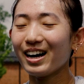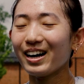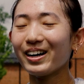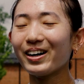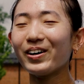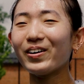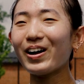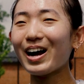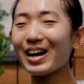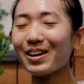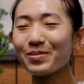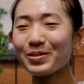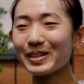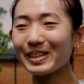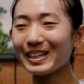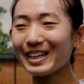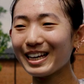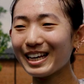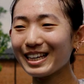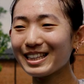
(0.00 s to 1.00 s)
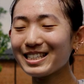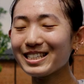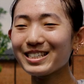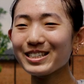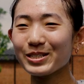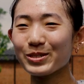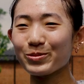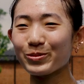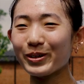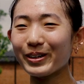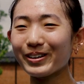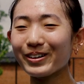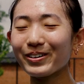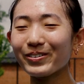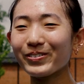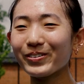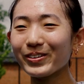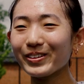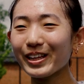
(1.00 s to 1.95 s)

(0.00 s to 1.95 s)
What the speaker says: Oh, I mean, it's just wonderful.